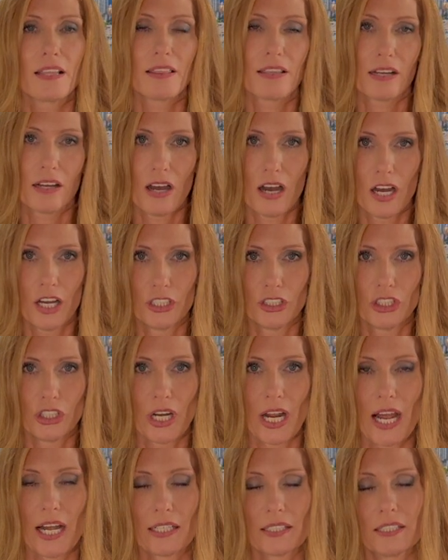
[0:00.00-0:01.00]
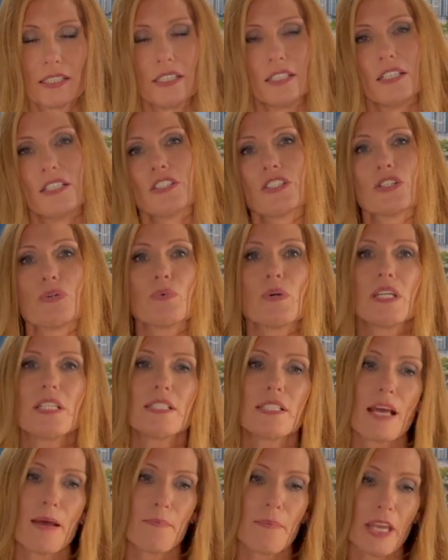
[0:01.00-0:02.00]
the contract. So what does
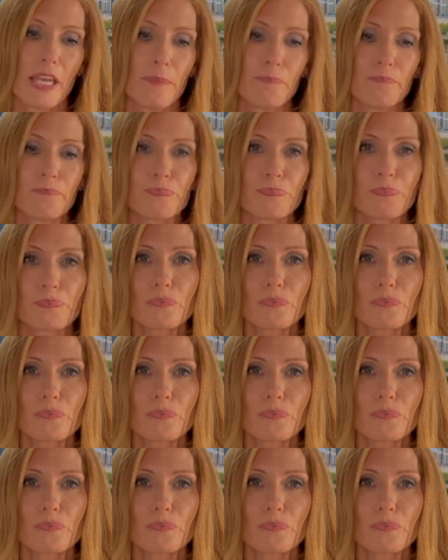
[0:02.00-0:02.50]
that mean?